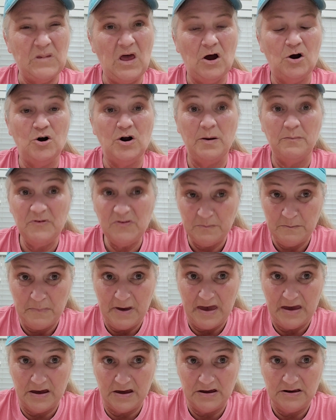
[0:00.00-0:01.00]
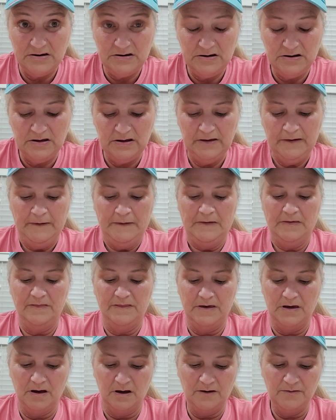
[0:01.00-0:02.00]
her name is Megan.
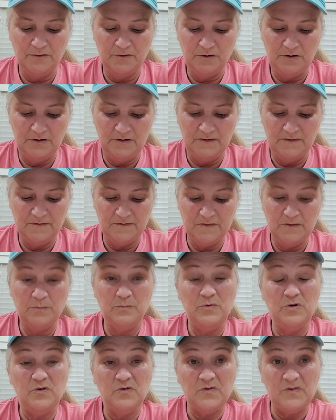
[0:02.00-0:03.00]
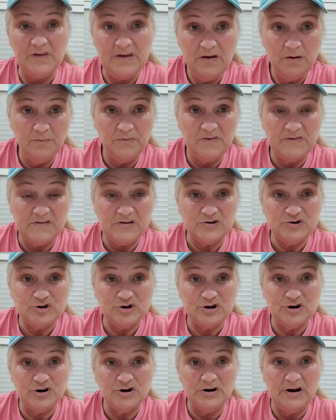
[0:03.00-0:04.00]
The other is the Museum
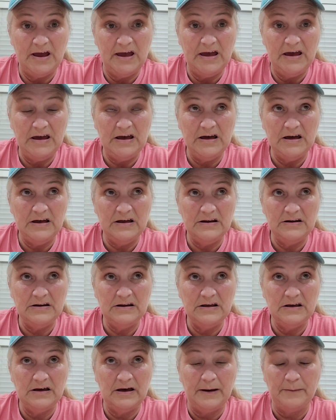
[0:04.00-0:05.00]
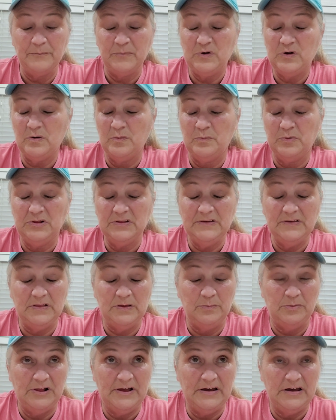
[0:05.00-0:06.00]
Stitcher, and I'm
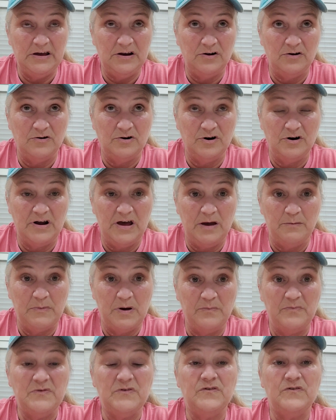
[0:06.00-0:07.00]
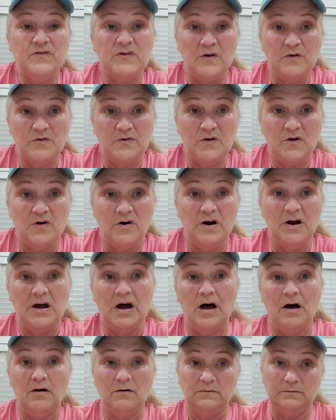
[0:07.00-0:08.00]
completely blanking on her name. I'm so sorry.
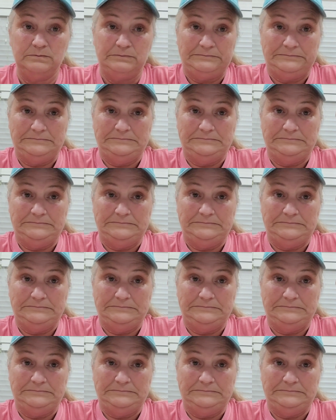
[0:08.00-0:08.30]
I'll